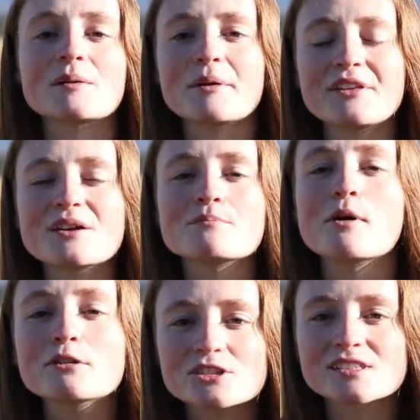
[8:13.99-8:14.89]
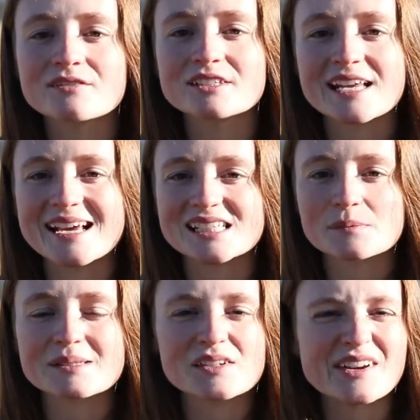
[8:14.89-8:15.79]
the emotions of the day,
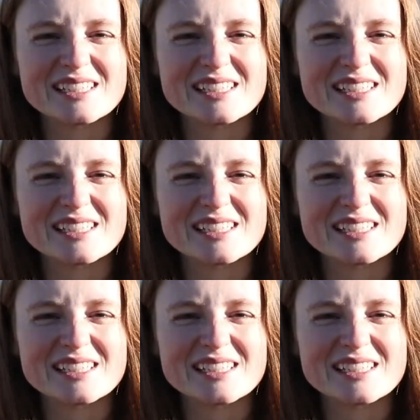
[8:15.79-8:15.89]
specific